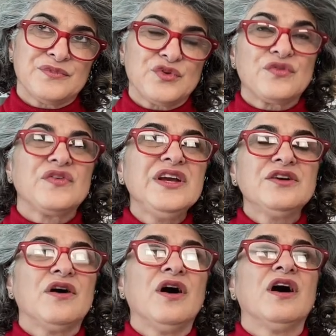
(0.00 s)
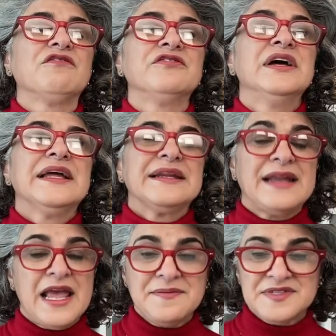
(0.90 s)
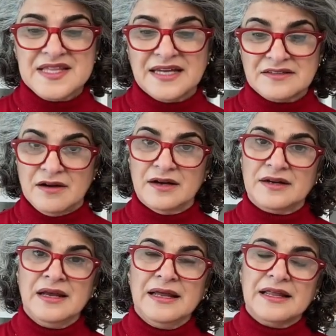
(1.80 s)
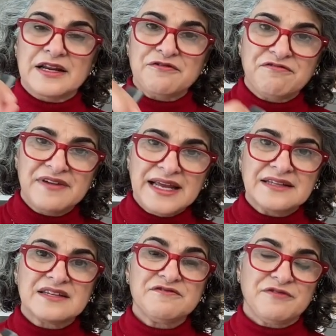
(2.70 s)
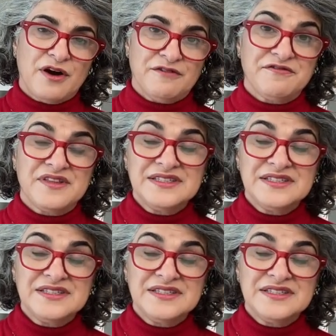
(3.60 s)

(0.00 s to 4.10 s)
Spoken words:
think of names that are reflective of the